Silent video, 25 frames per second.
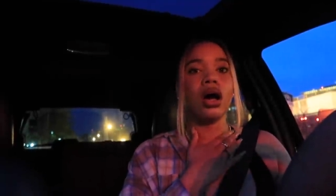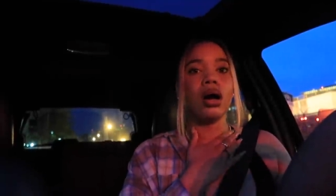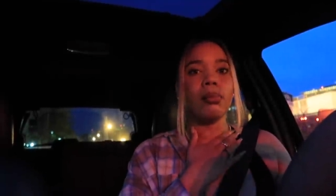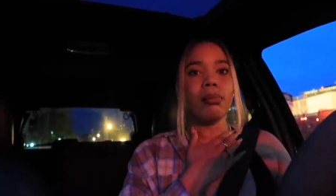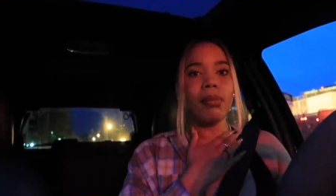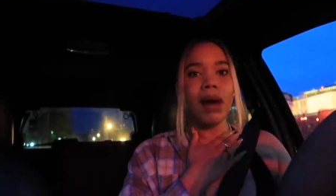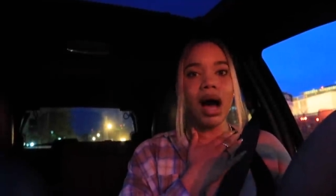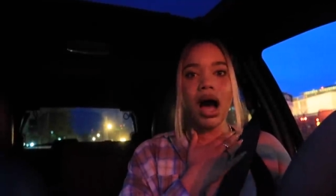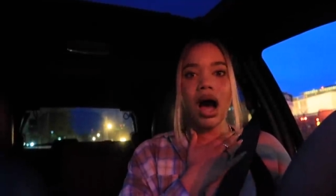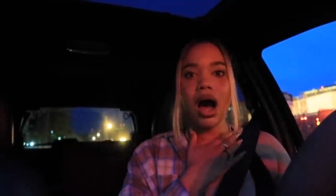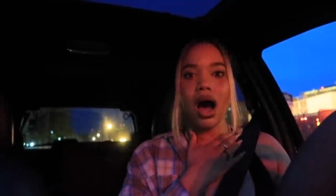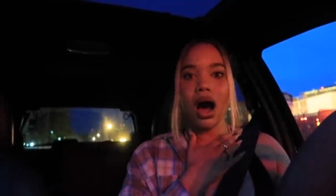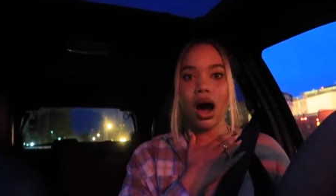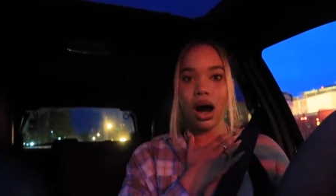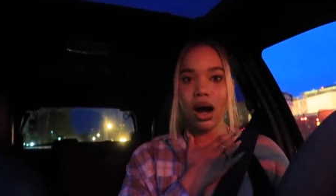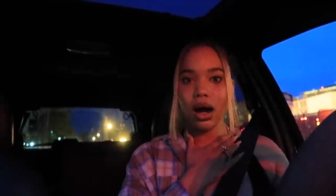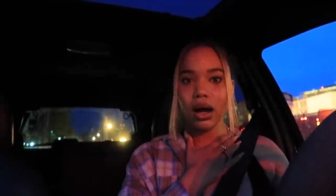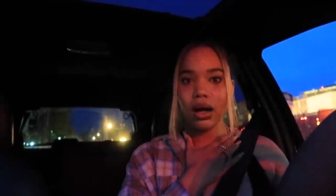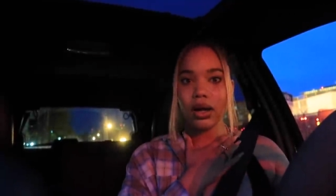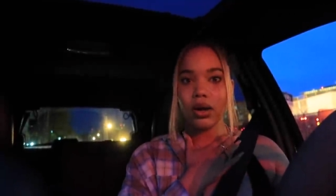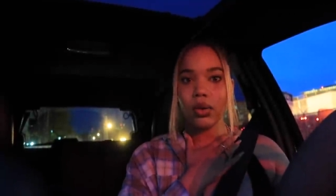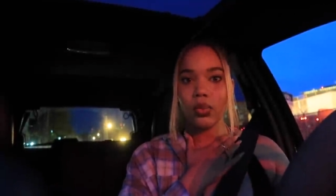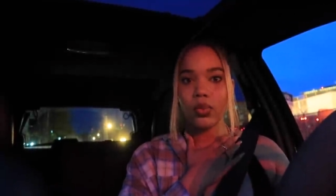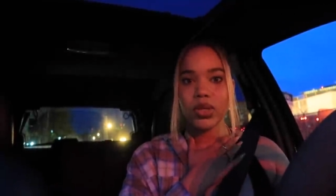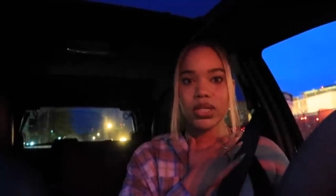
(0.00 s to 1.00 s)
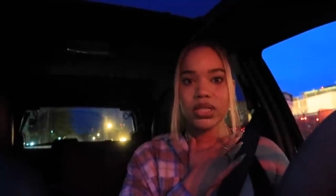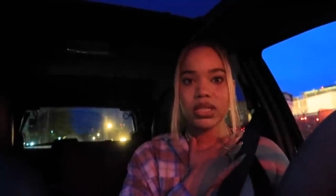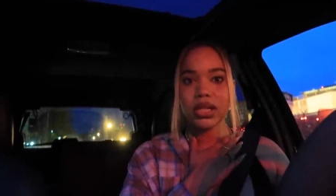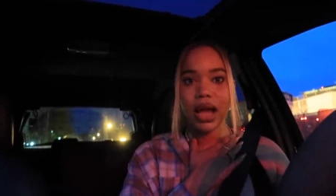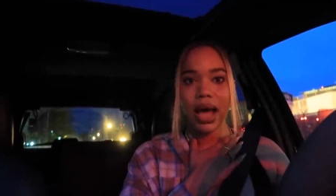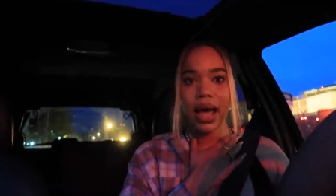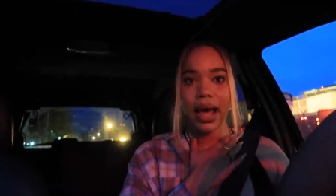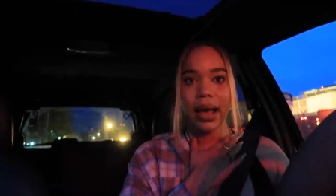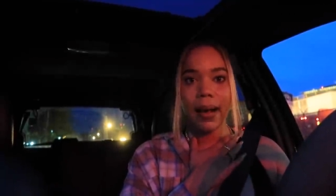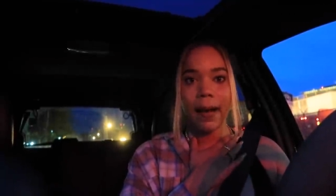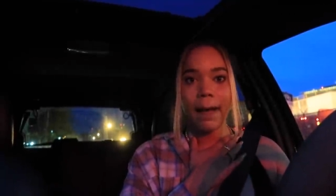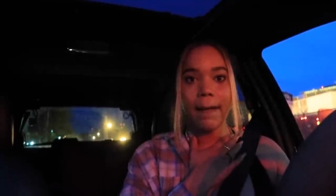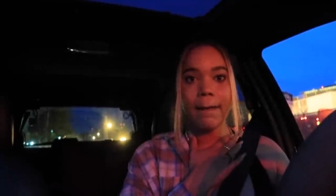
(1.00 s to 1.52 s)
My heart was
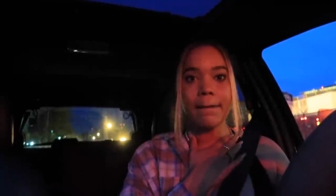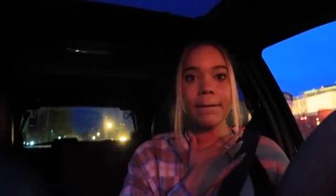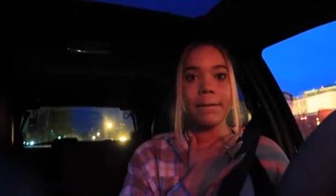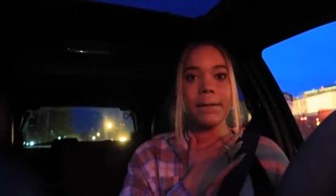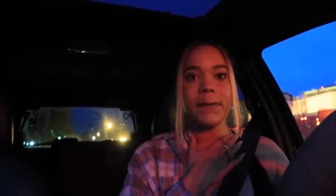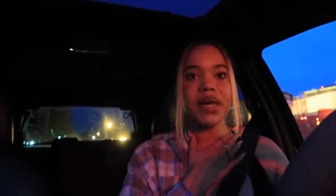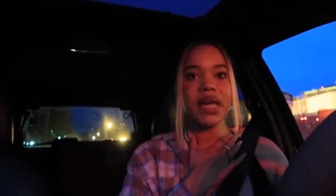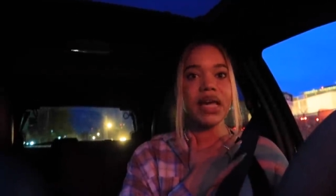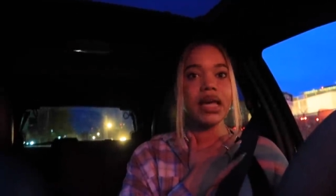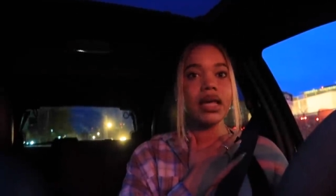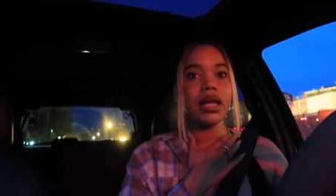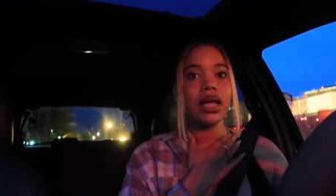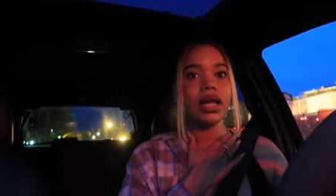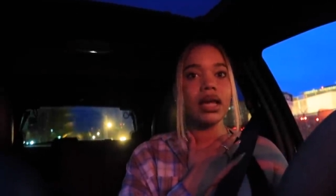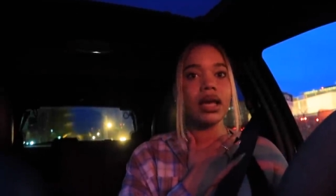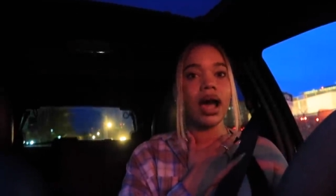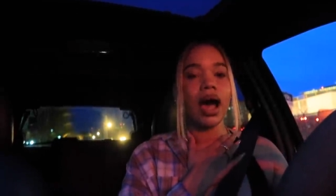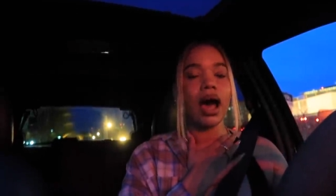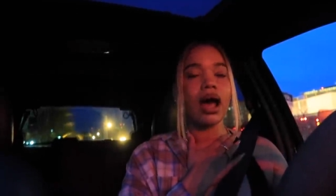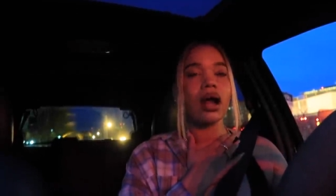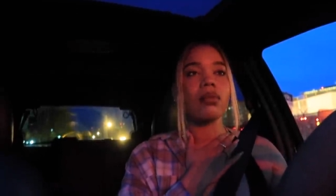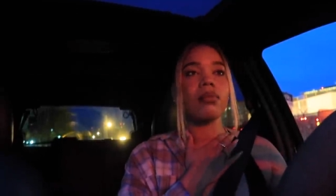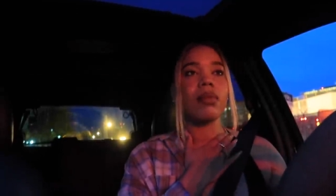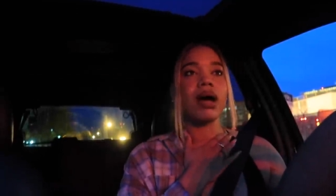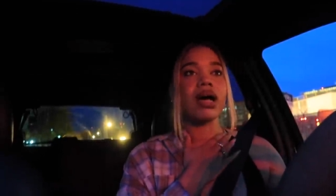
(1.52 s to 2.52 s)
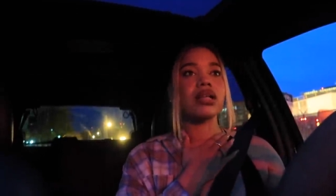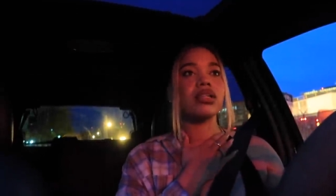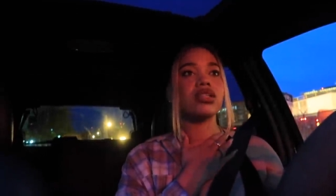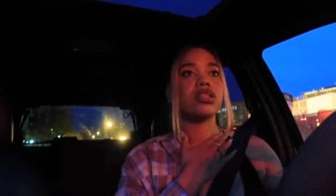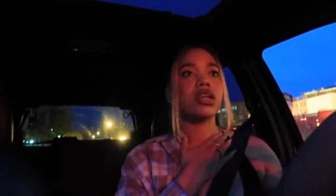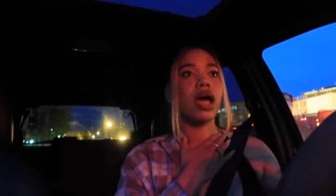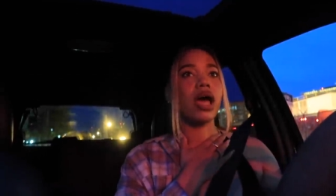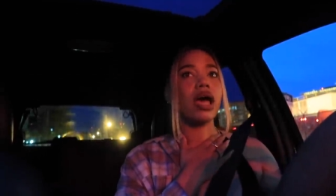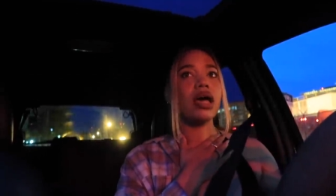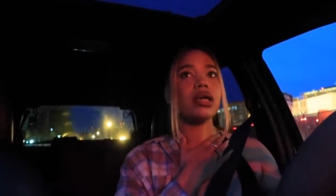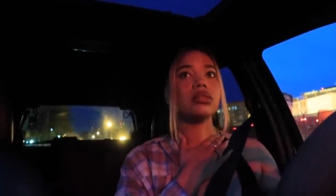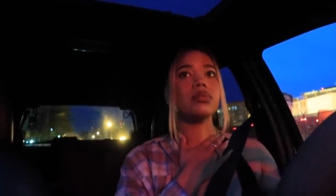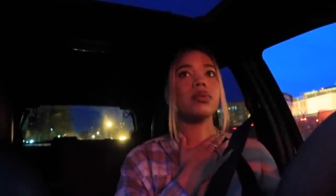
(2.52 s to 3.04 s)
like beating out of my
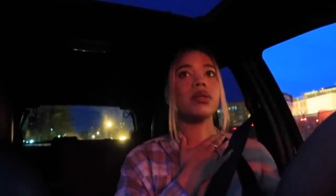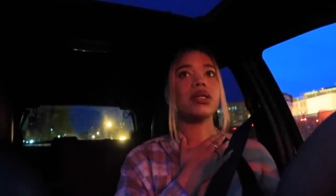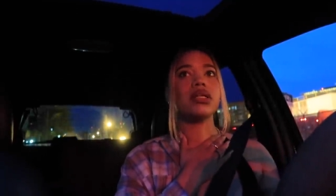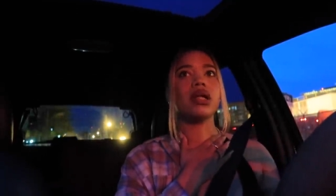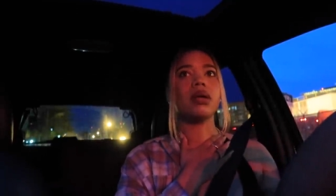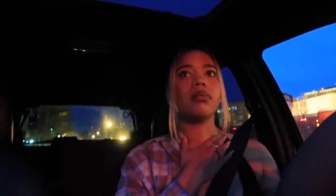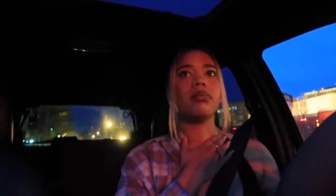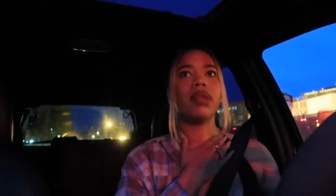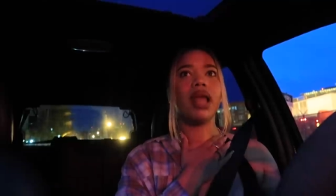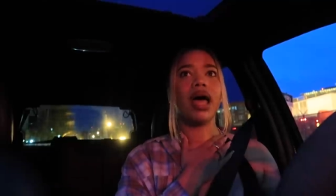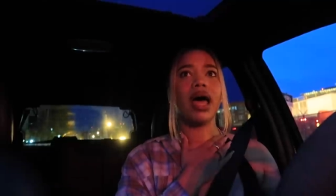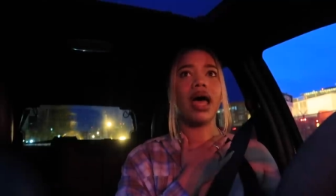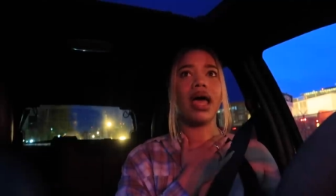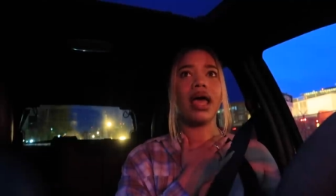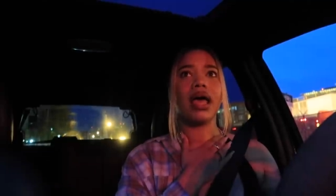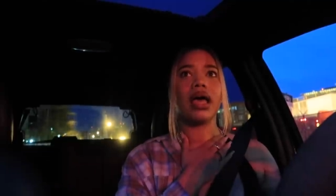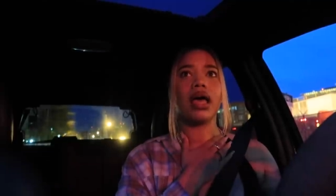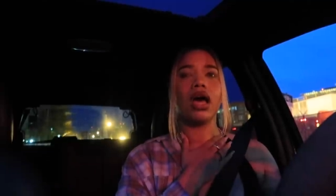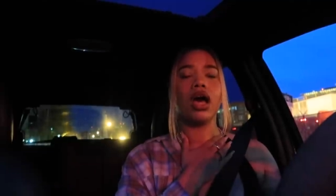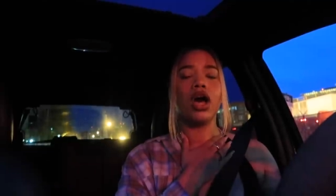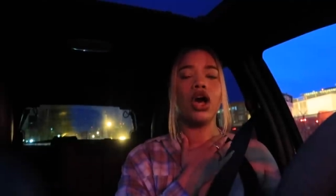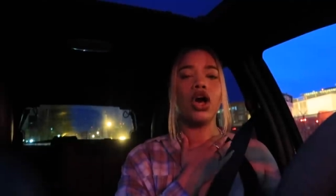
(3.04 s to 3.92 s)
chest because I'm like,